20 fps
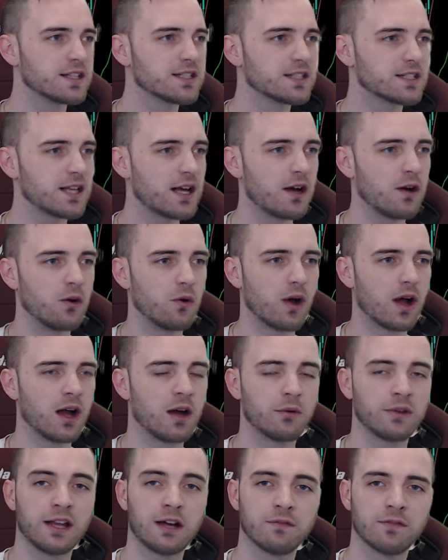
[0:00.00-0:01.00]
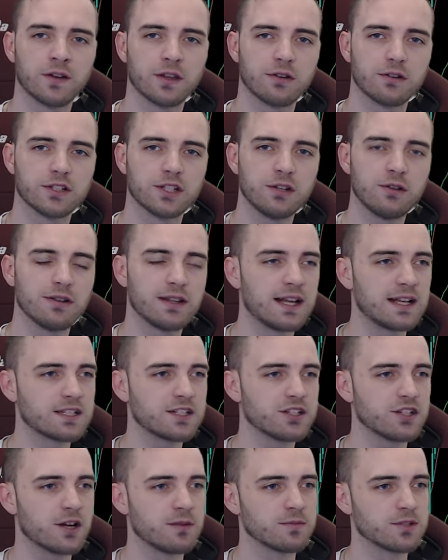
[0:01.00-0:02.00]
So, uh, without further ado,
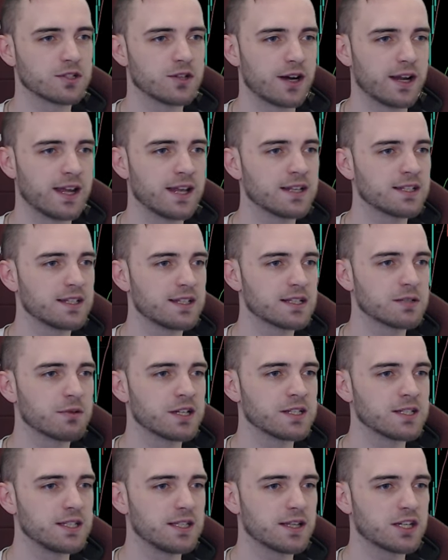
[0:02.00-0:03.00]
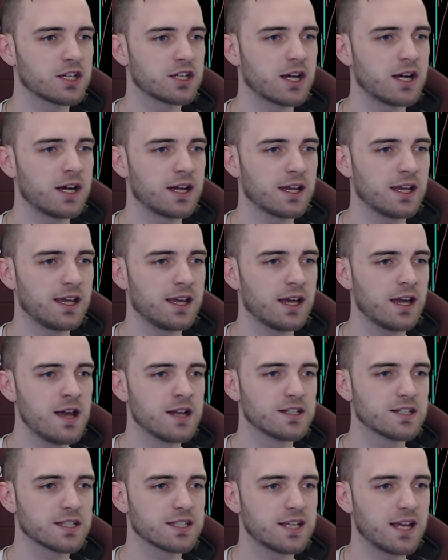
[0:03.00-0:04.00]
let's jump straight into this. We can see the chart here,
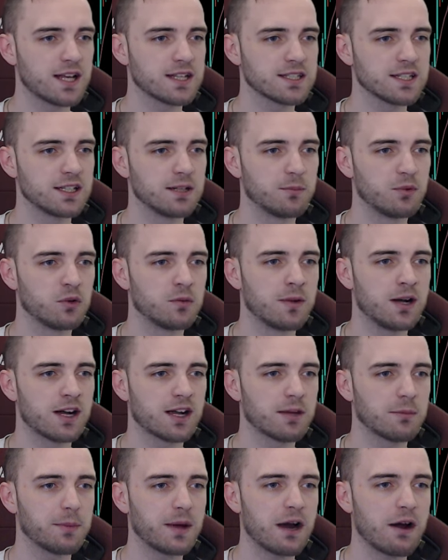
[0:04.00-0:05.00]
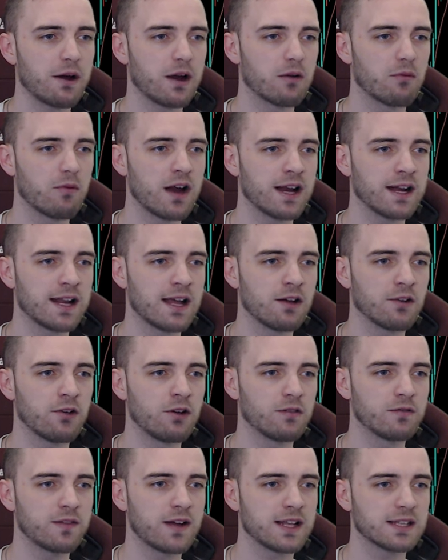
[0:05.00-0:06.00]
just testing the bull market barrier right now,
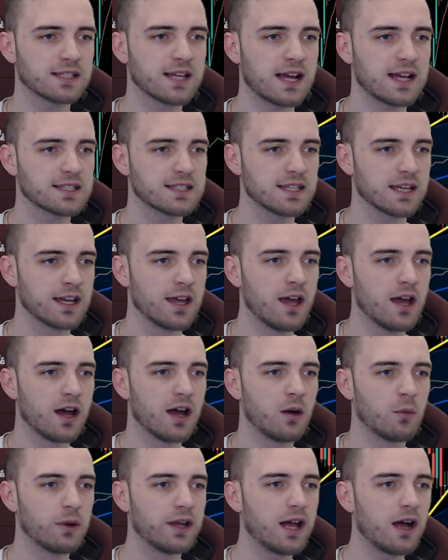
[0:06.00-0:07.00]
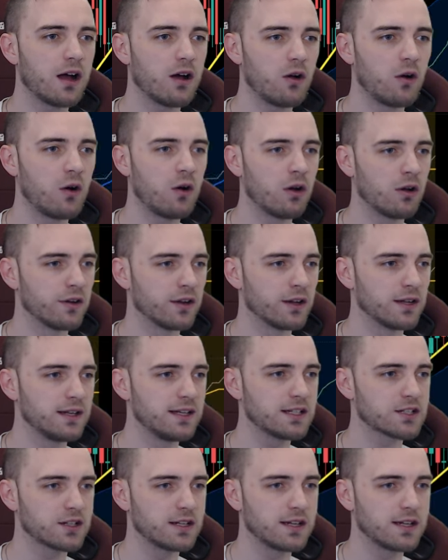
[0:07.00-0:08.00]
not fantastic. Uh, we are on,
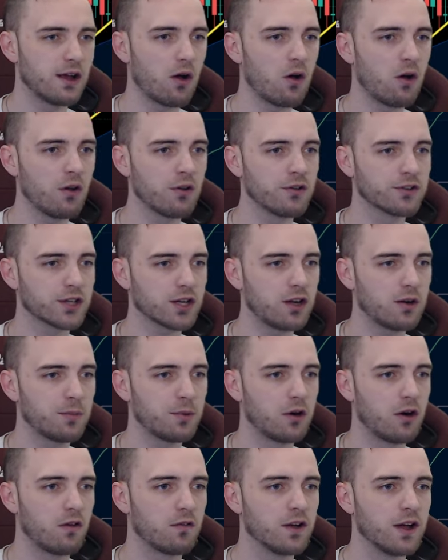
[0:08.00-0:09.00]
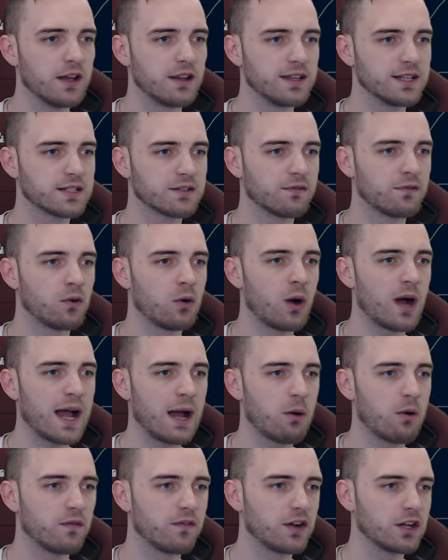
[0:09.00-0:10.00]
literally on top of this
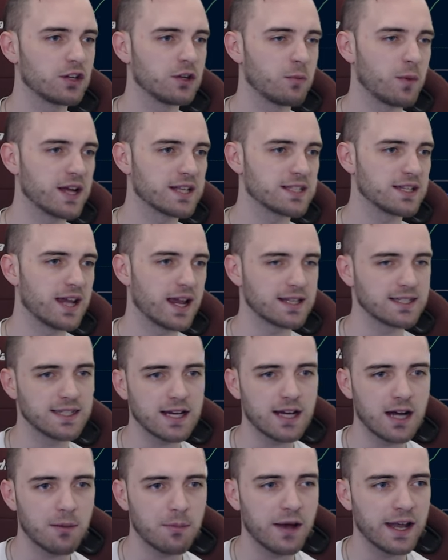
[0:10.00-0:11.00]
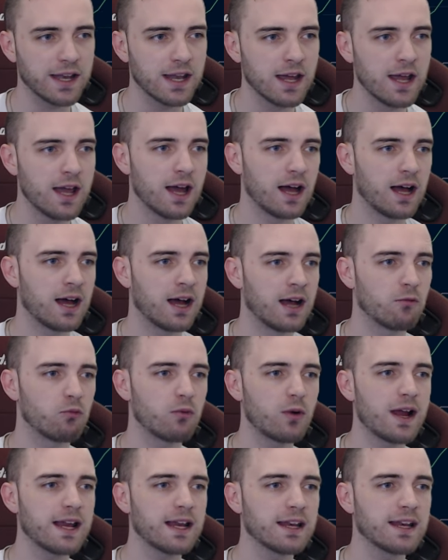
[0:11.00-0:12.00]
four-hour volume weighted ATR band. Uh,
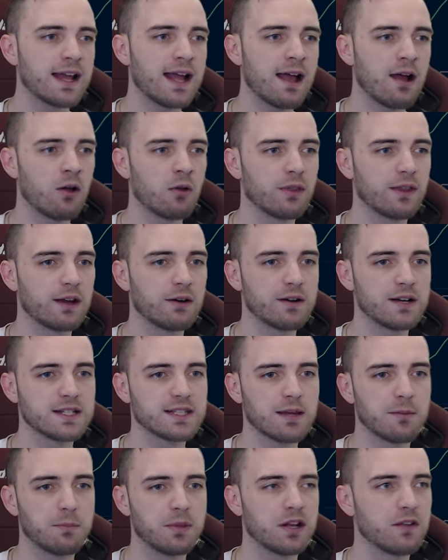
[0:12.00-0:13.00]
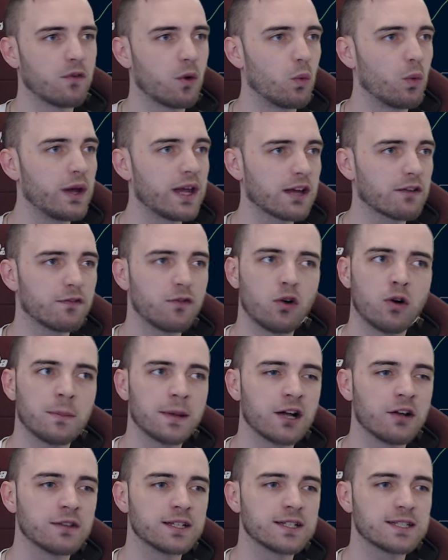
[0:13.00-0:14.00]
right now, there is a bit of a wick
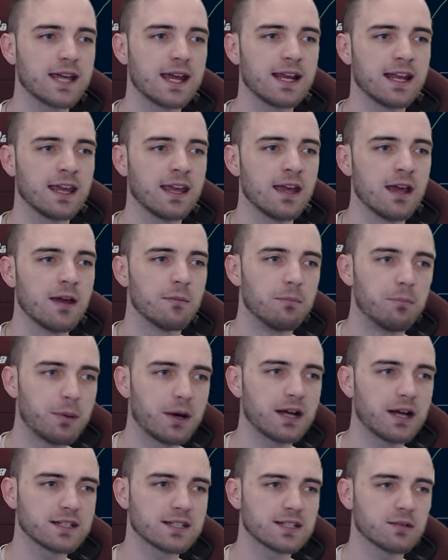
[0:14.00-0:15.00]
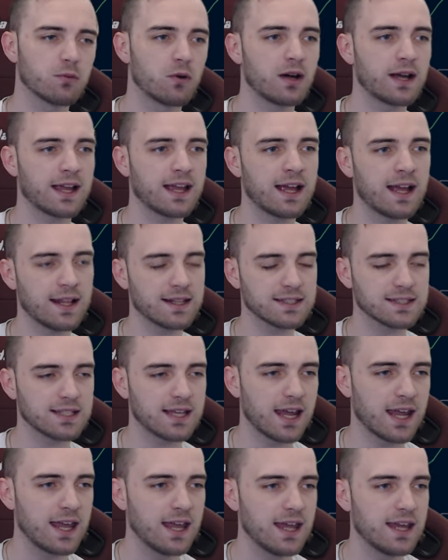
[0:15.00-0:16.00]
forming on the daily, but what I can
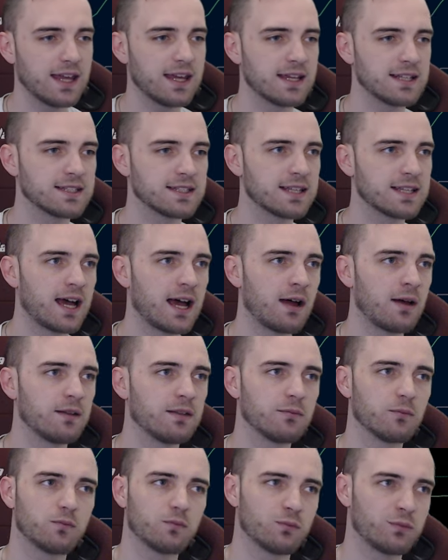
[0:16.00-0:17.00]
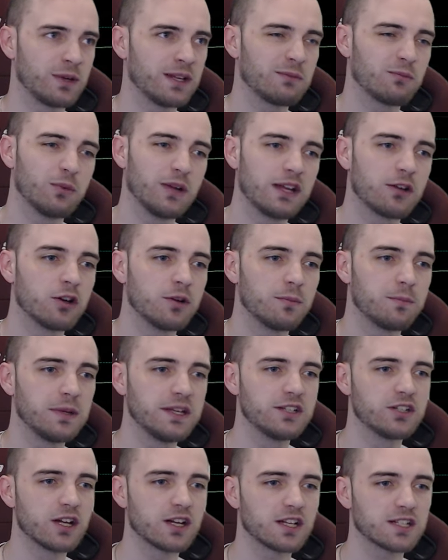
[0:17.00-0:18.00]
say is that we, we could
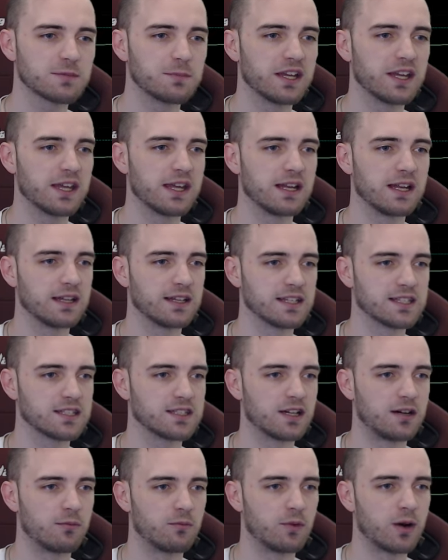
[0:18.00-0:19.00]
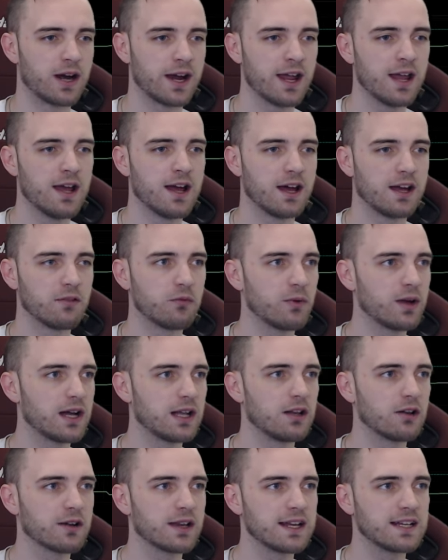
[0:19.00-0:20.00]
be just beginning this dump, right? Uh, if we
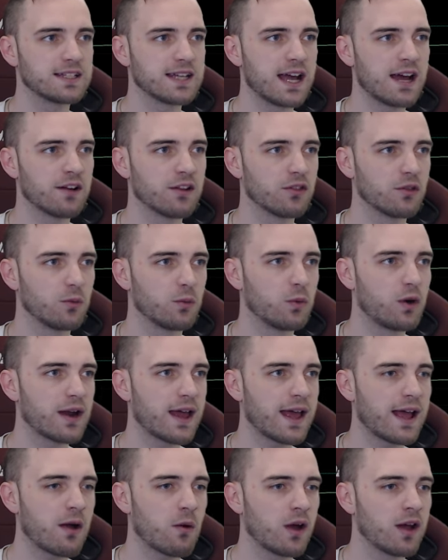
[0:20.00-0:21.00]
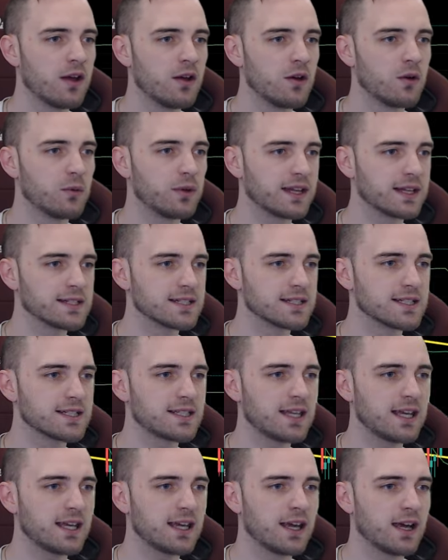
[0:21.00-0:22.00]
are looking down at the one hour, we can
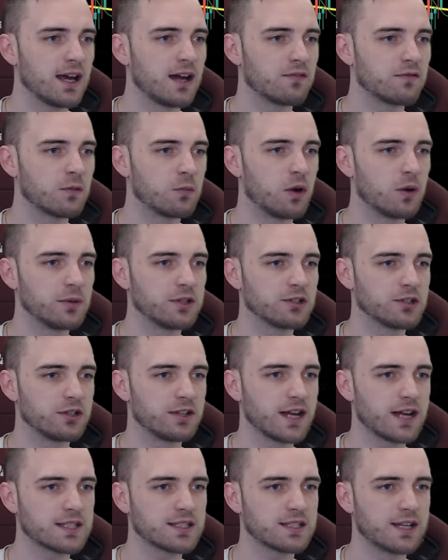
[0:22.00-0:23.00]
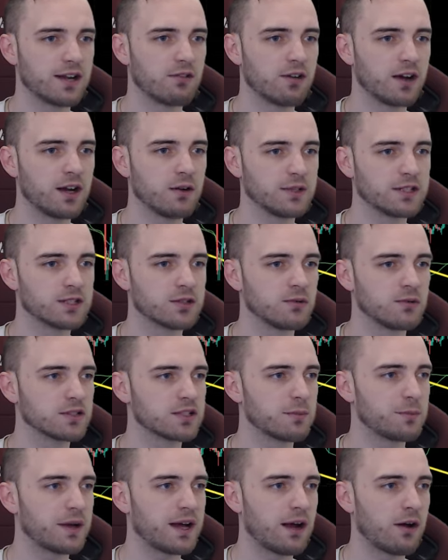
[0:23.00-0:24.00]
see uh, from what we drew yesterday, right? We
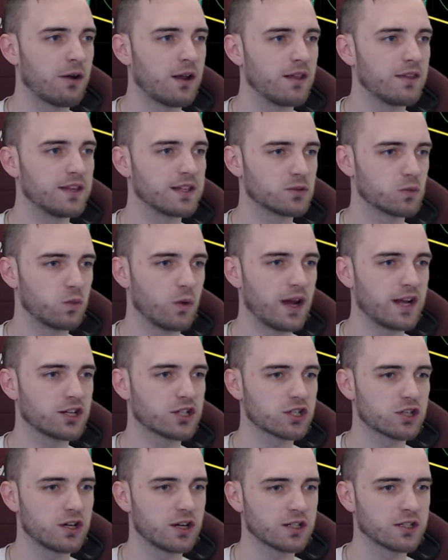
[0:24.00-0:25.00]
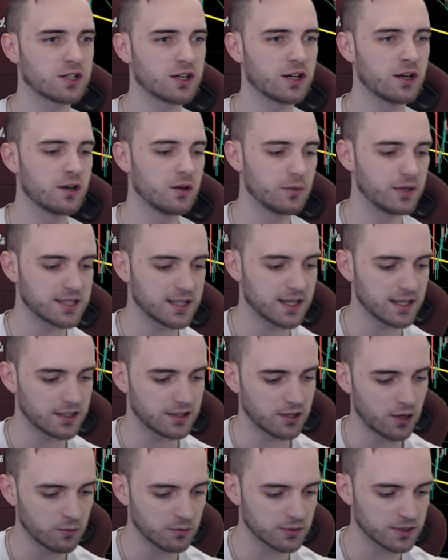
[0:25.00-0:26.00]
talked about this wedge structure. We
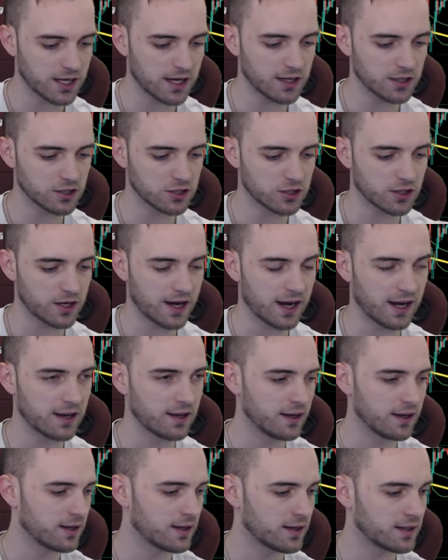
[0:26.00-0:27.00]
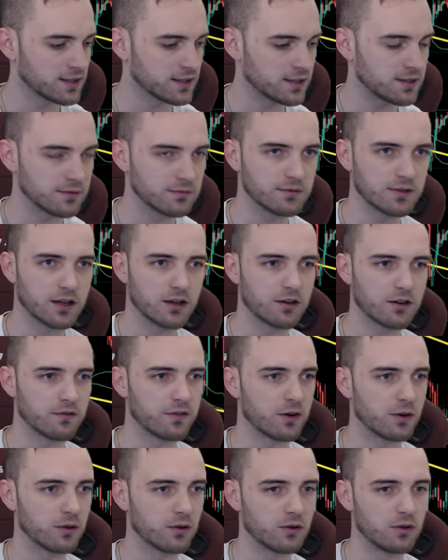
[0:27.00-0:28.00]
said don't take a trade. I, I got a
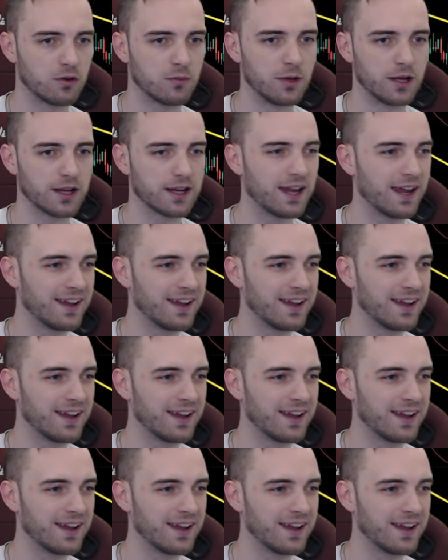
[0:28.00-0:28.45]
phone call, but